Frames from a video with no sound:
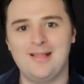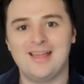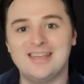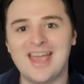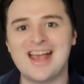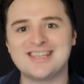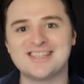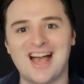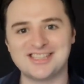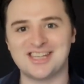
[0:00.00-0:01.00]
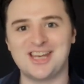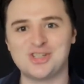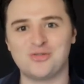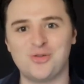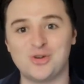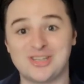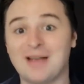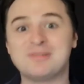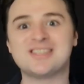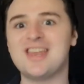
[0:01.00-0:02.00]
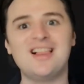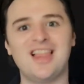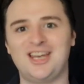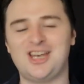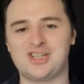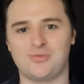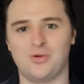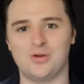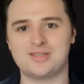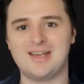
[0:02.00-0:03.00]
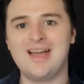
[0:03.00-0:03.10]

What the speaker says: Yes, as an introvert, I'm still an introvert,